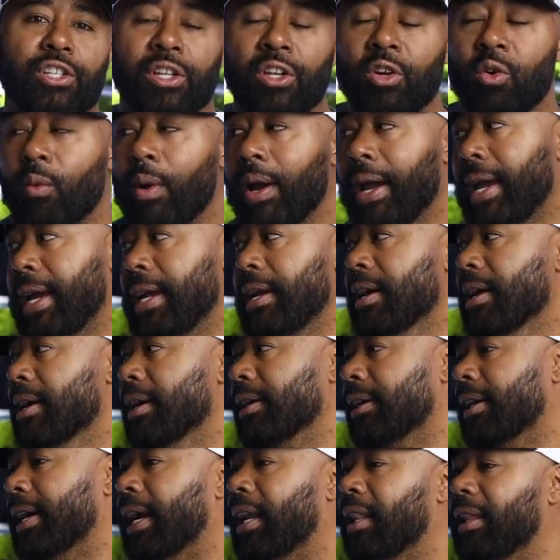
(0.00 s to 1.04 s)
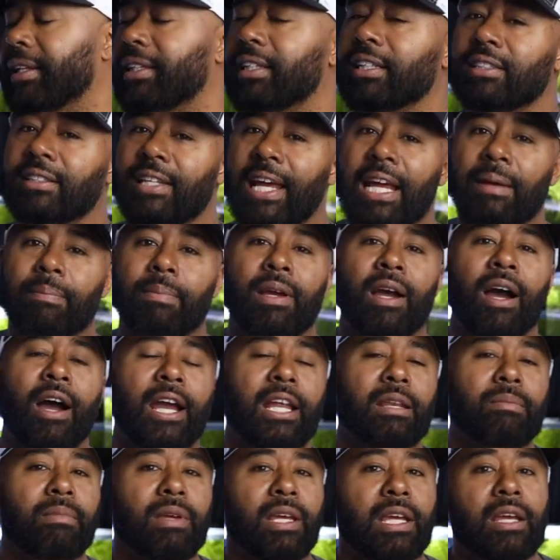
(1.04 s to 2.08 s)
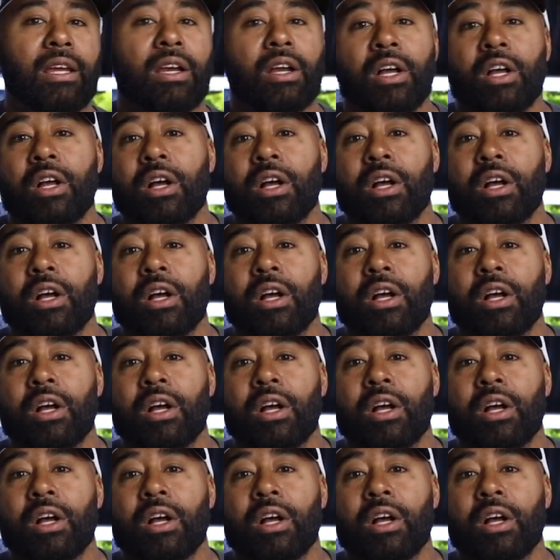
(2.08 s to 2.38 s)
in the way, kind of like this tank behind me.